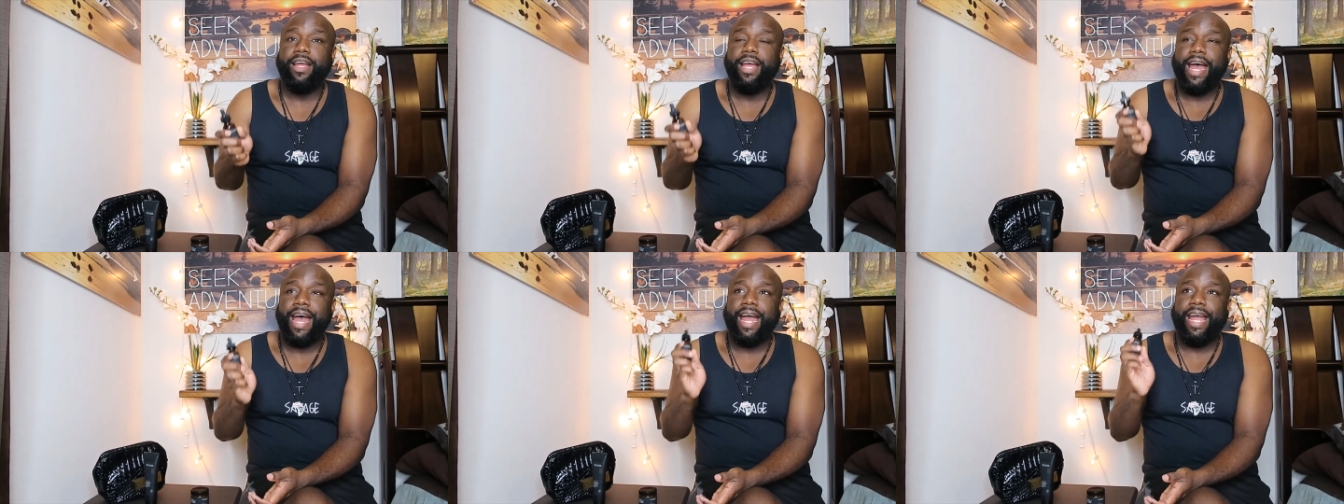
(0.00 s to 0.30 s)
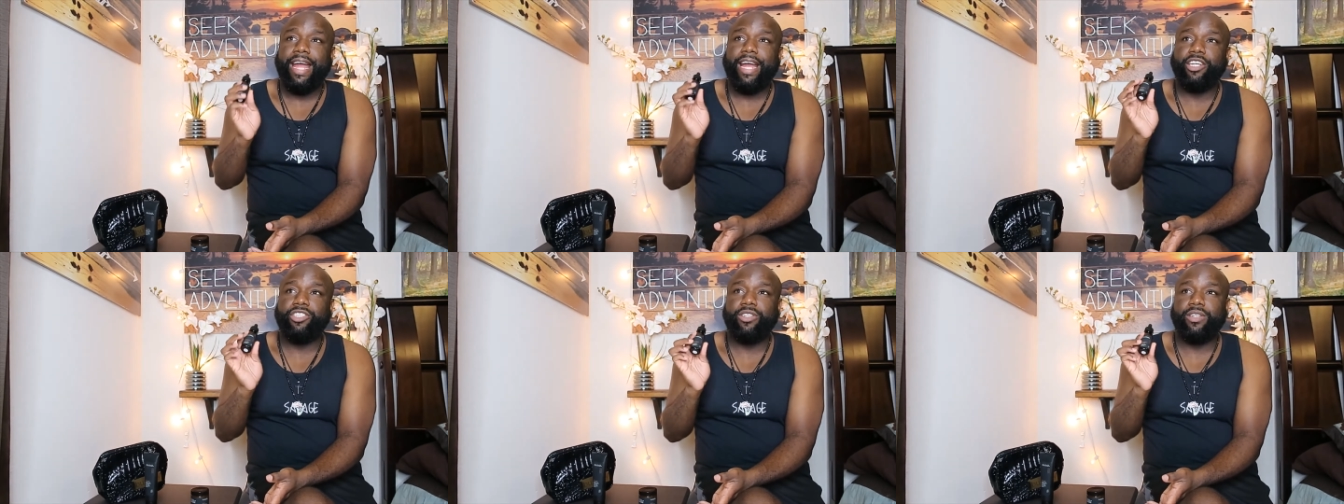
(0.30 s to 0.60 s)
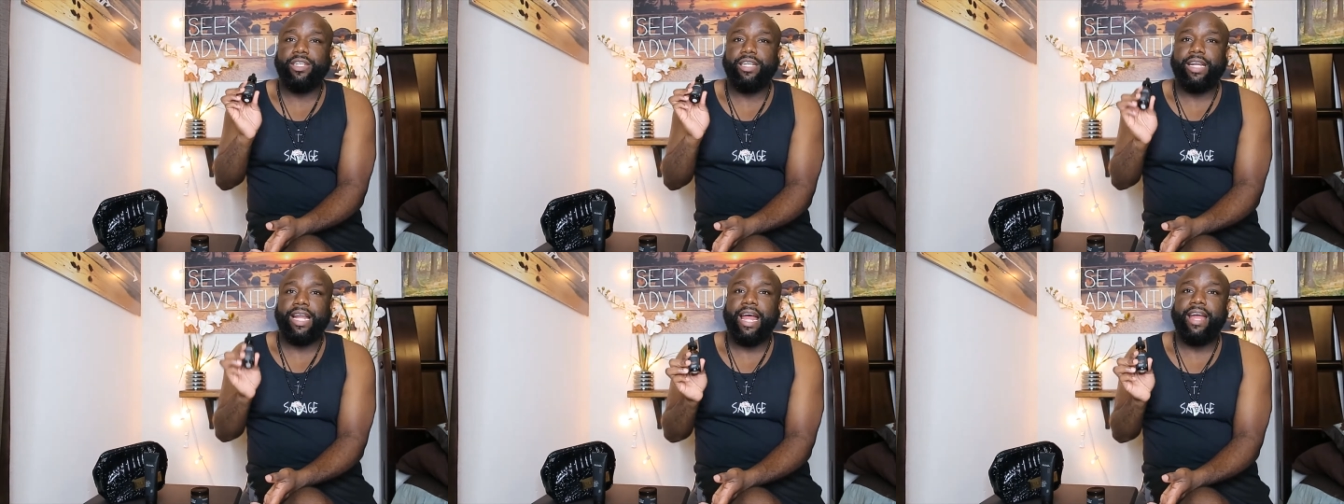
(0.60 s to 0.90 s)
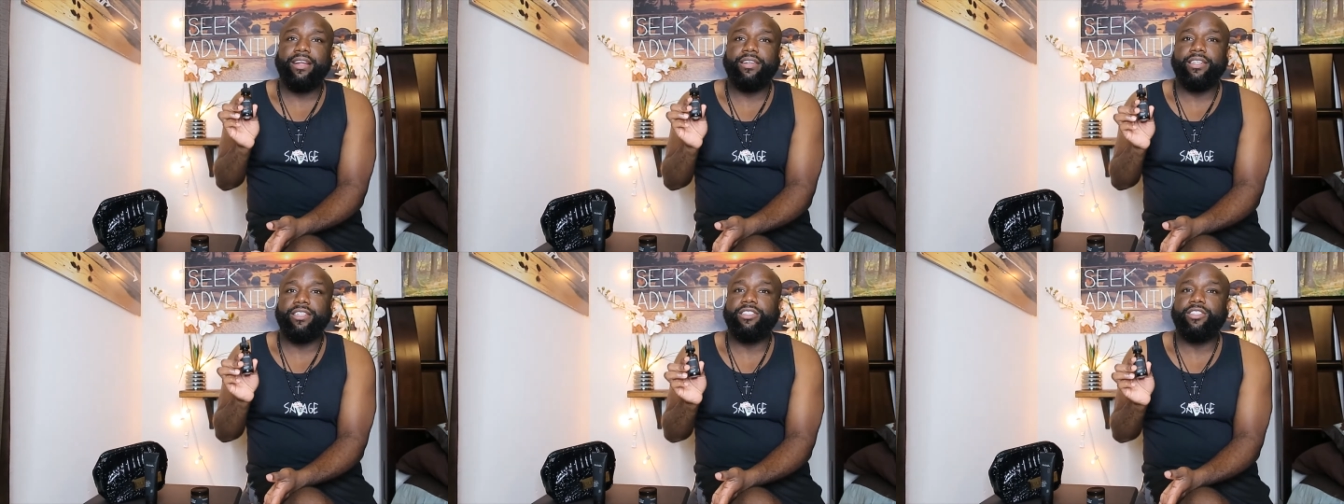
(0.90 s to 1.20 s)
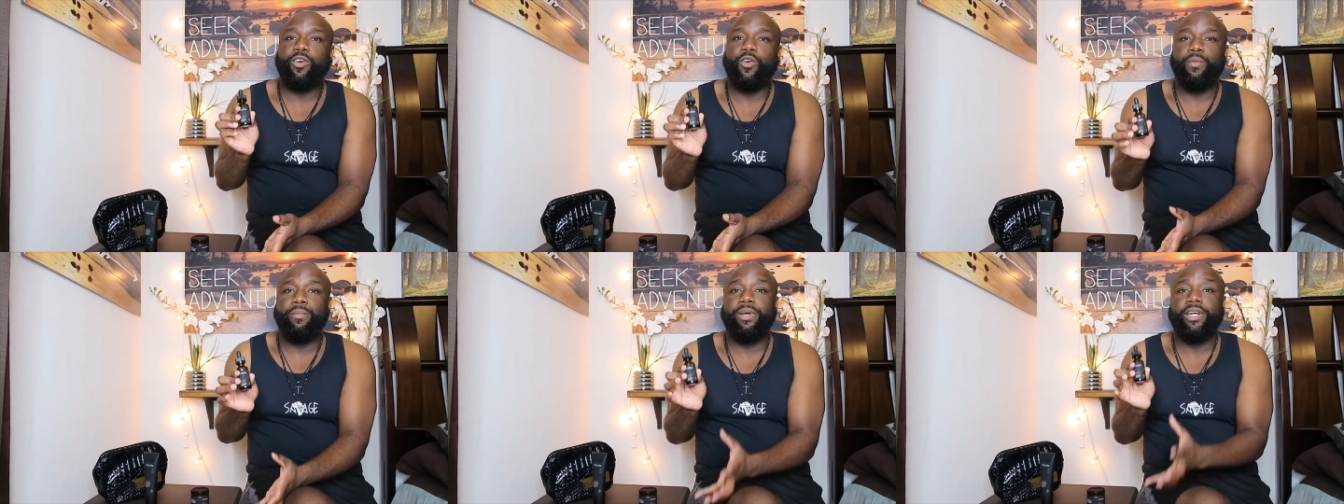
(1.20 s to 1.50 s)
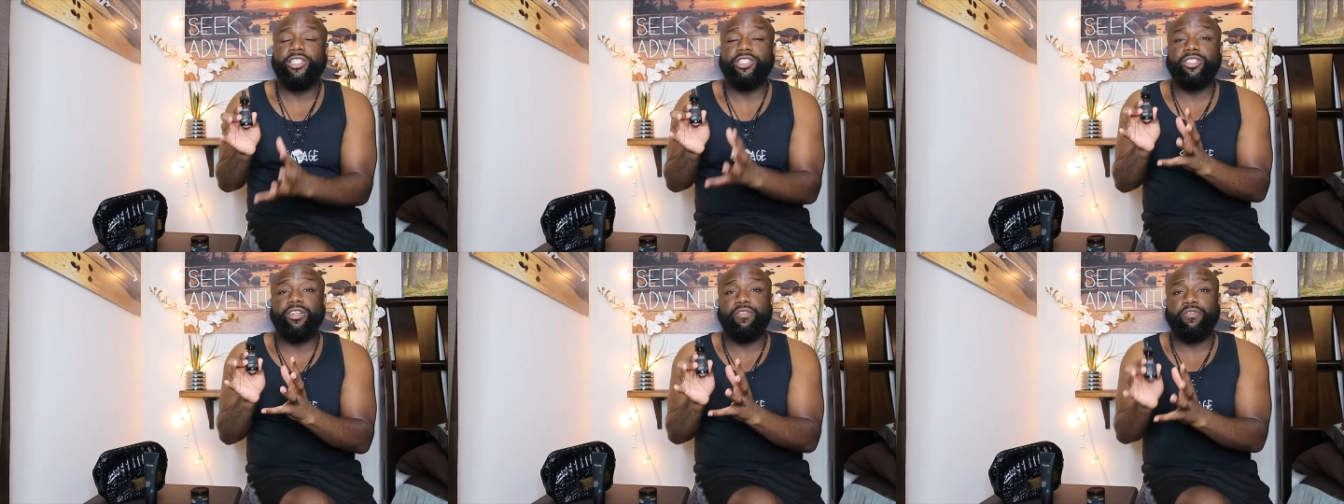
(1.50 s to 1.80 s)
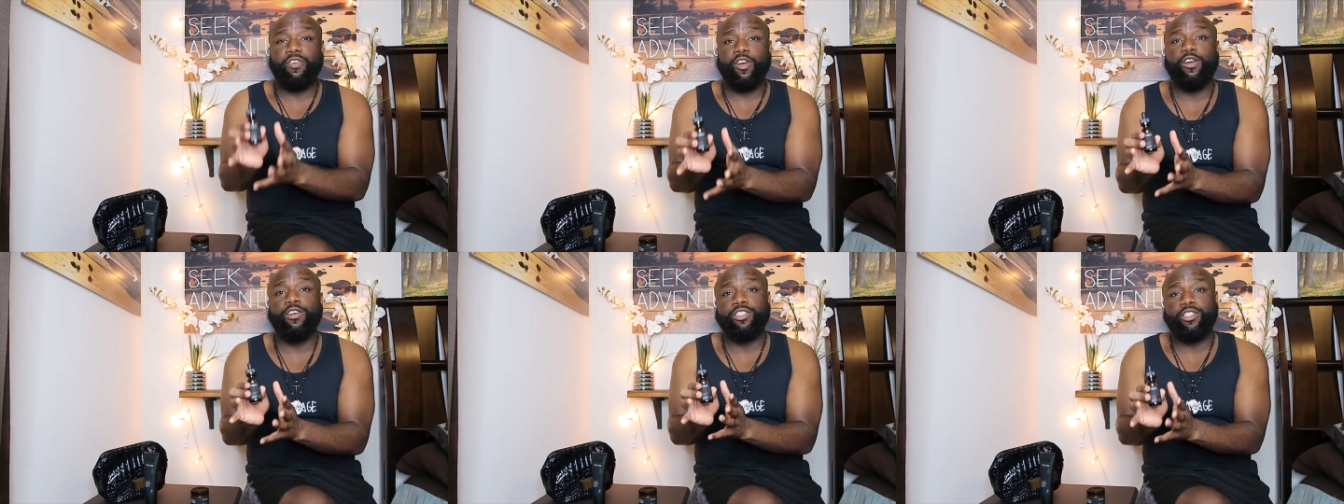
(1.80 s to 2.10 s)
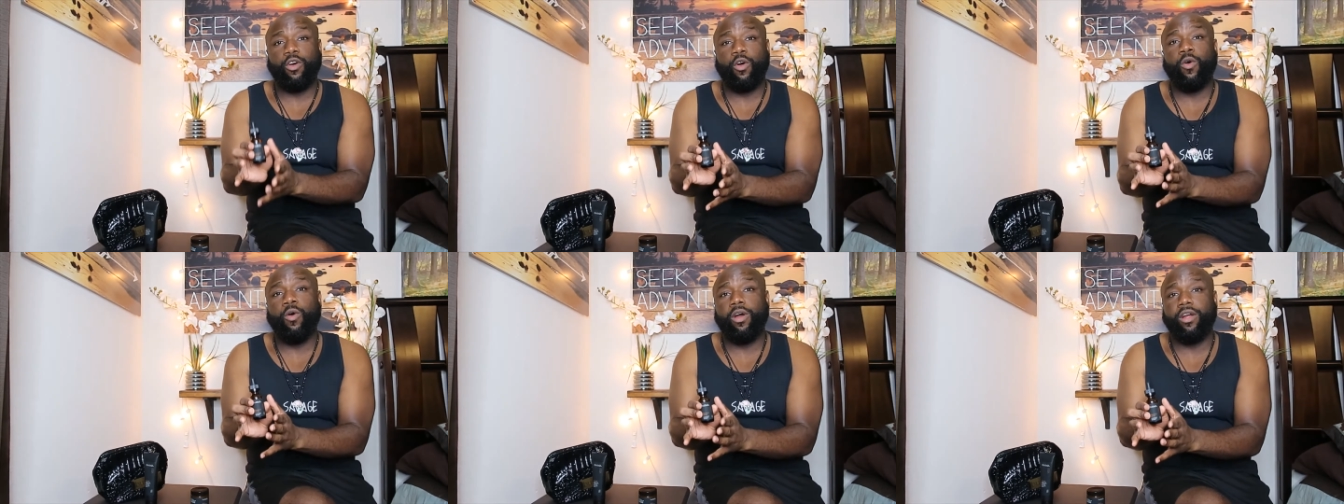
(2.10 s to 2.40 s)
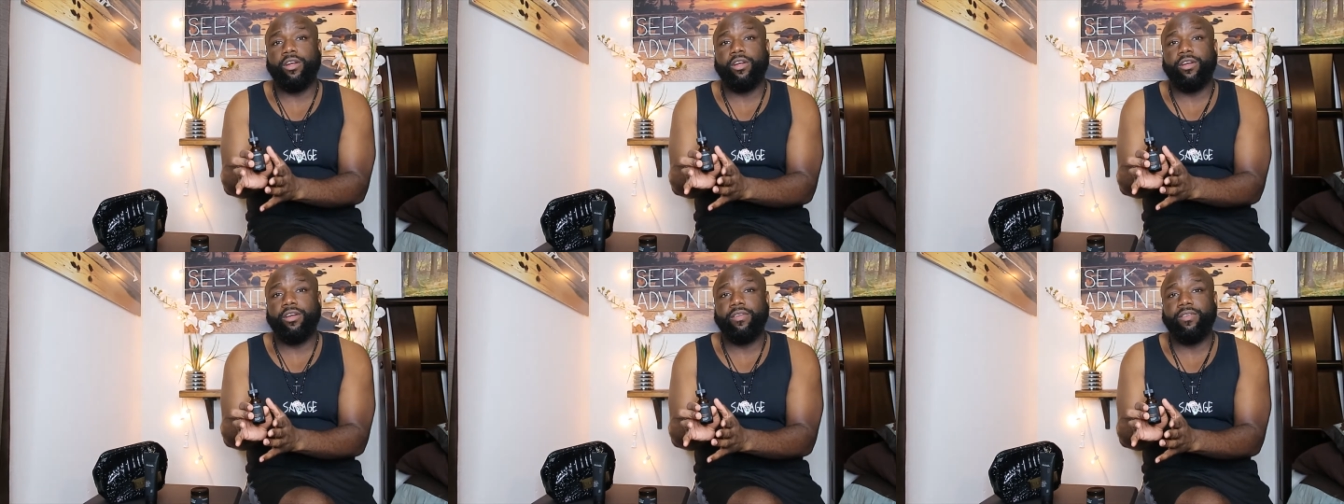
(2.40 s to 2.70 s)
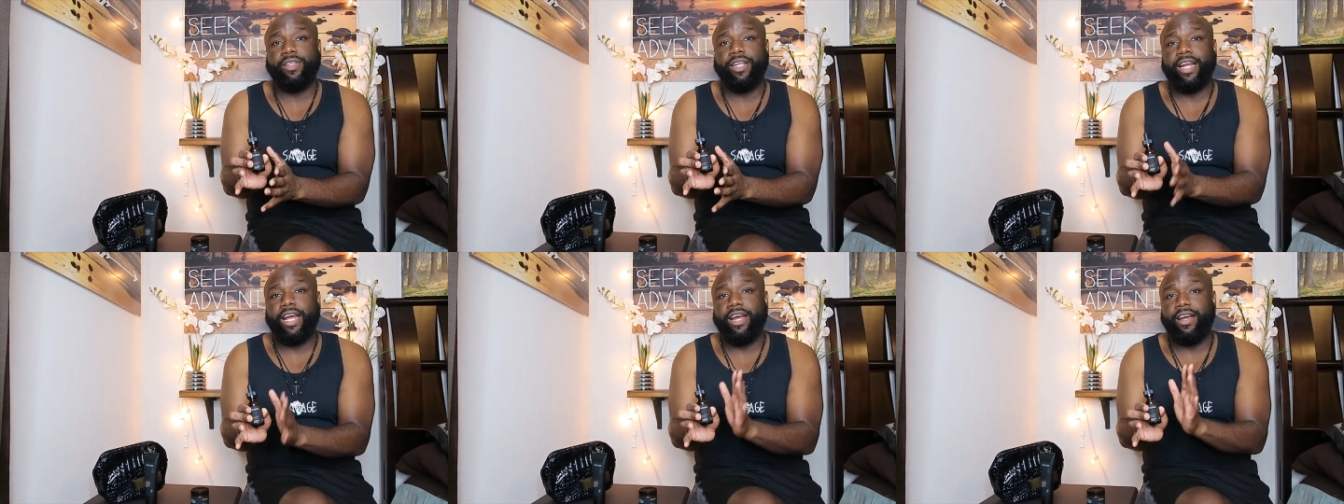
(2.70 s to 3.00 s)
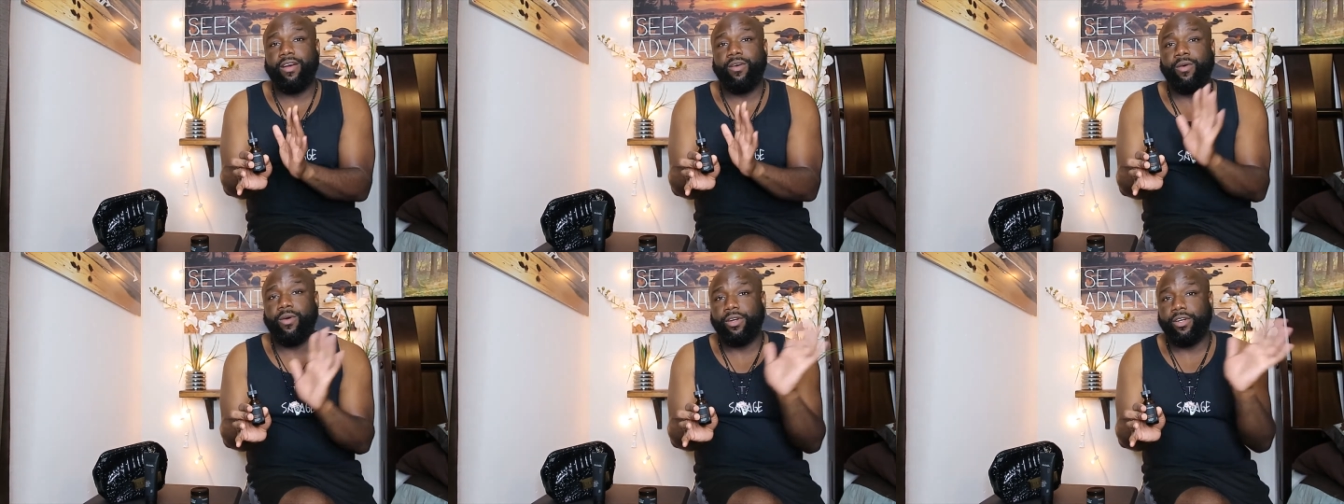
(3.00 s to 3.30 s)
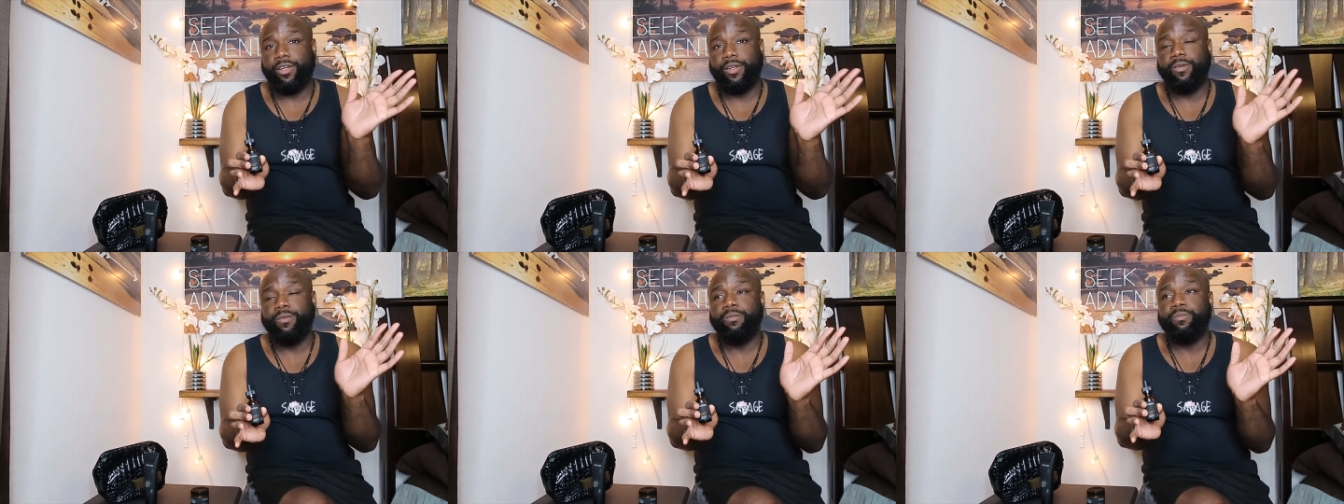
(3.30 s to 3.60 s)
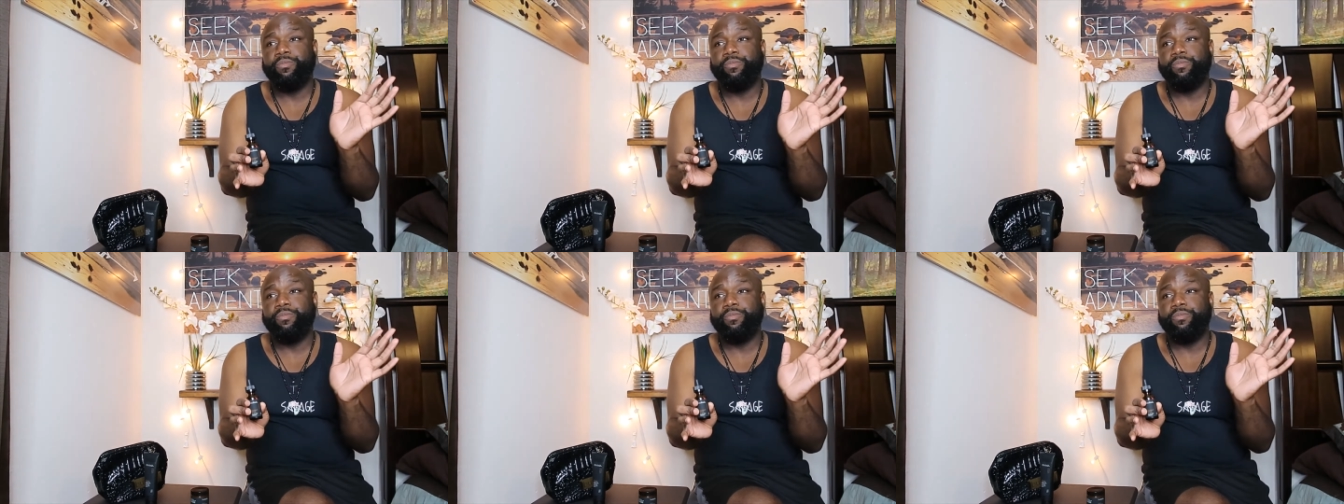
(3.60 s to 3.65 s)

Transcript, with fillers: I actually liked it so much. The first order that I ordered,